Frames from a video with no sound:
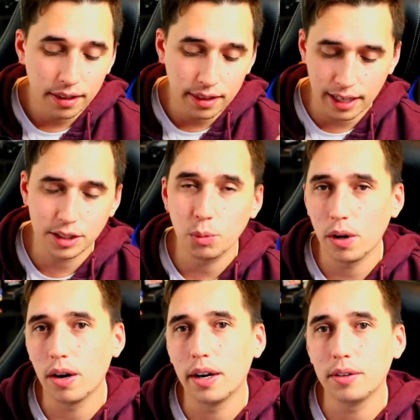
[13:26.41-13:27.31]
That's
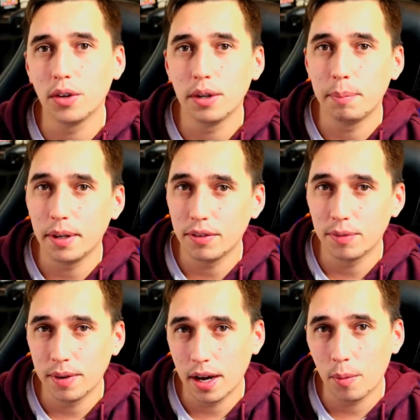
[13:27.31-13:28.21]
where I'm going to be
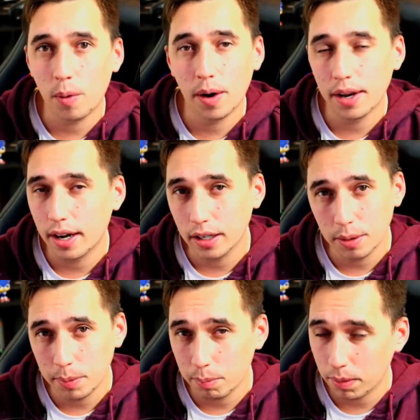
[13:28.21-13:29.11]
from now on. I'm going
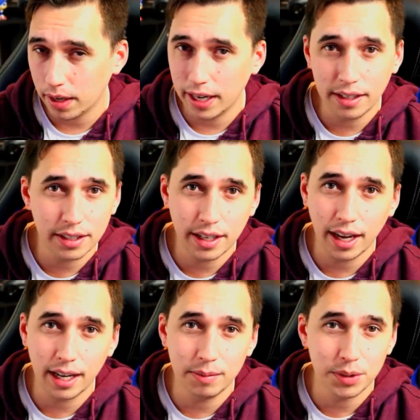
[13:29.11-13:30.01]
to be playing the
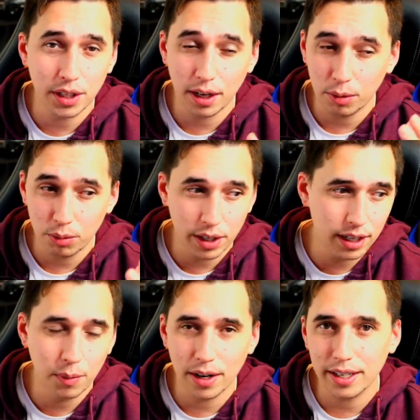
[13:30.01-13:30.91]
games that I
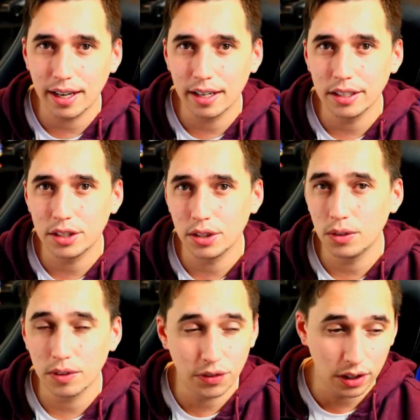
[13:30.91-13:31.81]
really want to get
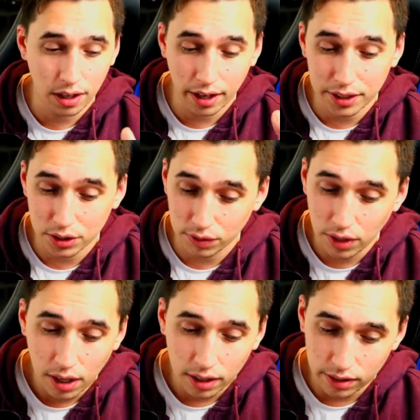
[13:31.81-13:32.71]
into for the likes
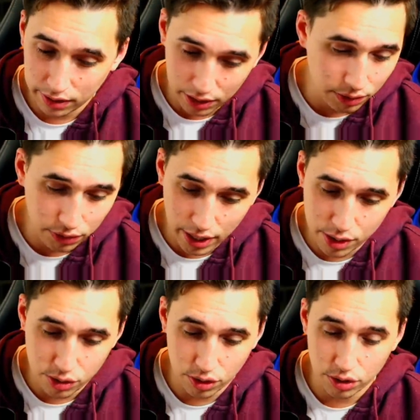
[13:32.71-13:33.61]
of League of
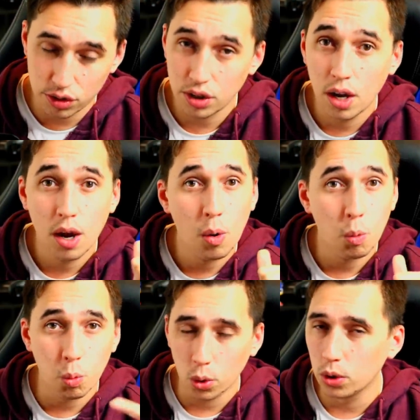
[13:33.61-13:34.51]
Legends,
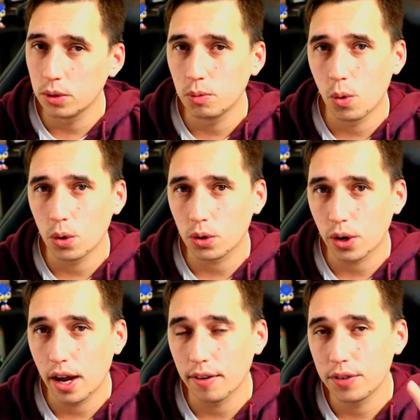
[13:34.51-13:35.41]
World of
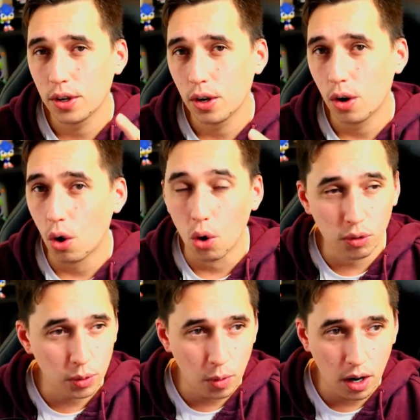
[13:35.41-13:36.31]
Warcraft,
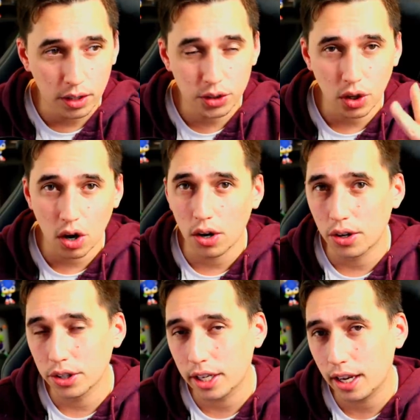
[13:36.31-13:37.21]
Overwatch,
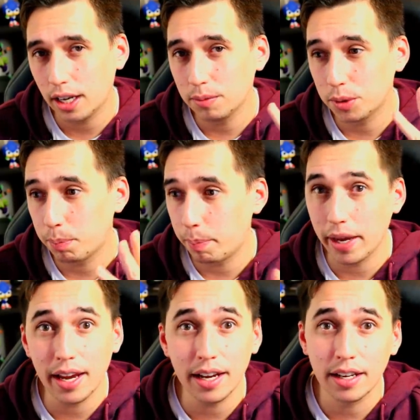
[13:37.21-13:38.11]
horror games,
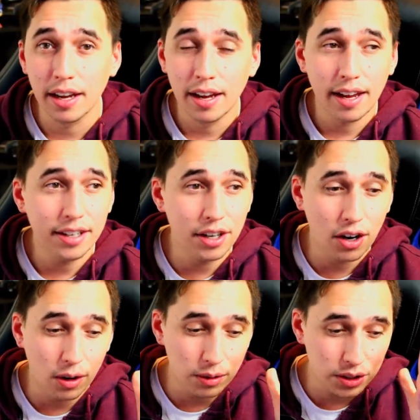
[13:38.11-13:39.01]
big, you
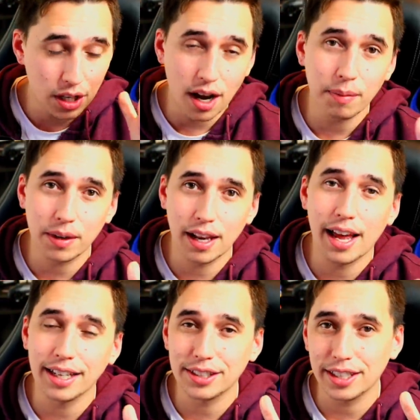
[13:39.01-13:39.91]
know, top
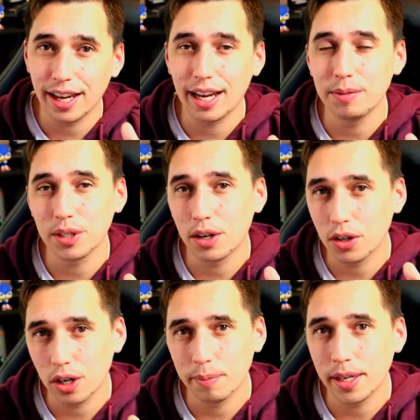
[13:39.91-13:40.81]
class games that are
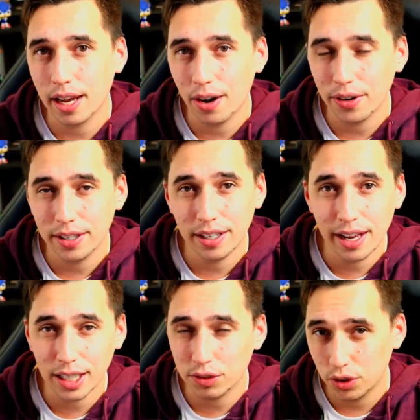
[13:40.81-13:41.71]
coming out in the
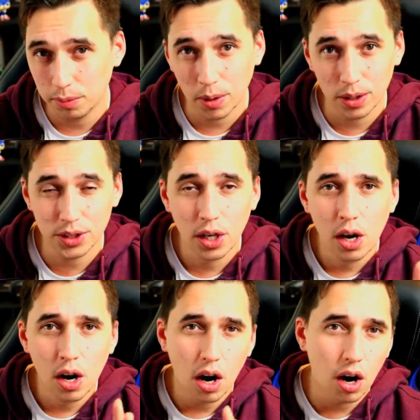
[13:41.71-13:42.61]
next few months.
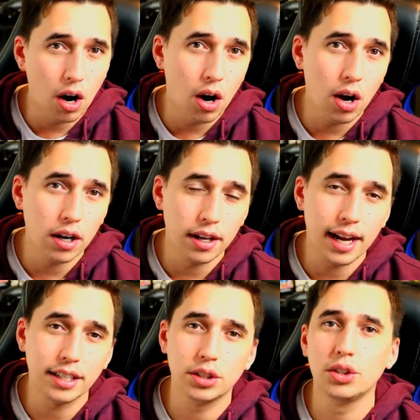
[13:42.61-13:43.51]
All of
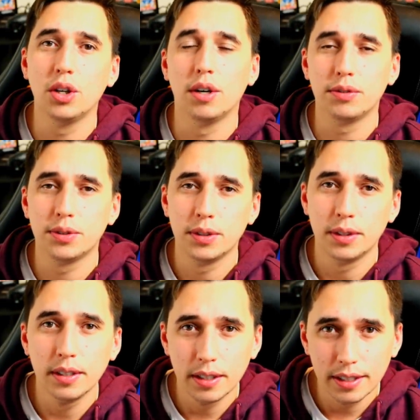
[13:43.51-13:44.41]
that stuff
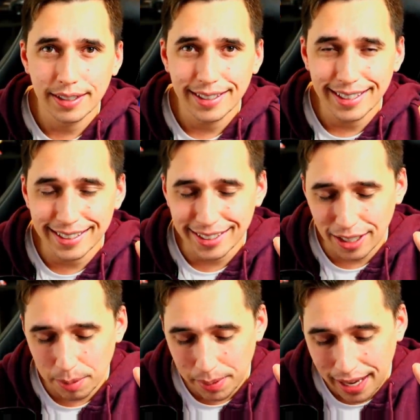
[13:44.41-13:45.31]
is
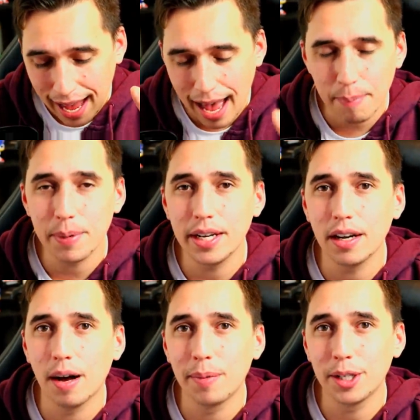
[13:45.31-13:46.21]
going to be
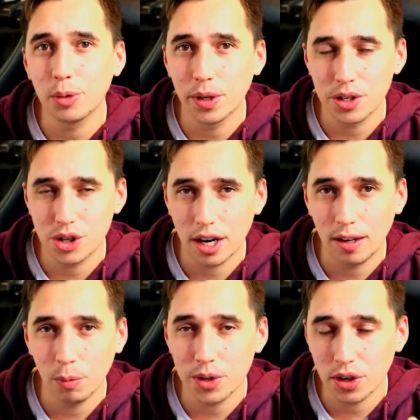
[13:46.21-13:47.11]
happening on my Twitch
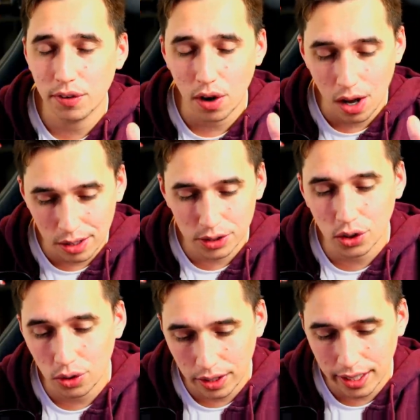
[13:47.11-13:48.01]
channel, which I've
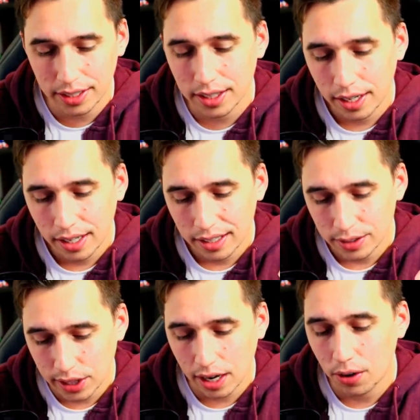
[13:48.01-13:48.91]
also linked
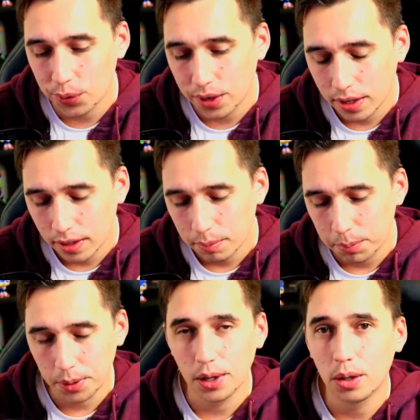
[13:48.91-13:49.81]
down
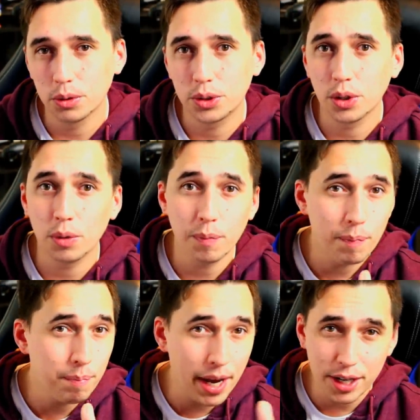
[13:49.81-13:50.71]
below. So
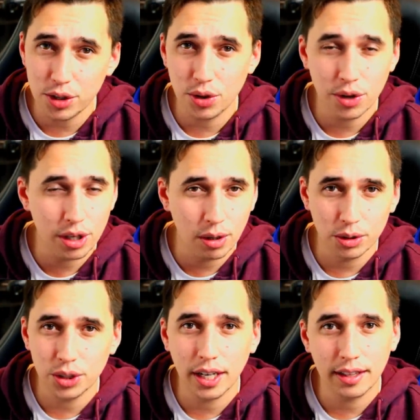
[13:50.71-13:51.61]
make sure you
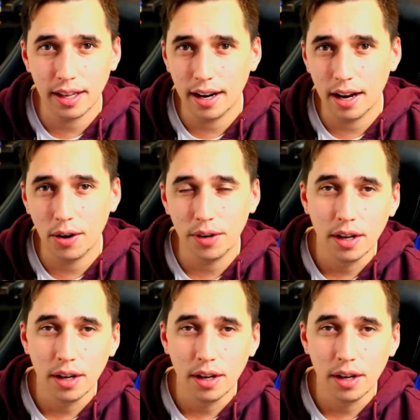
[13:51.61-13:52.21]
go check that out.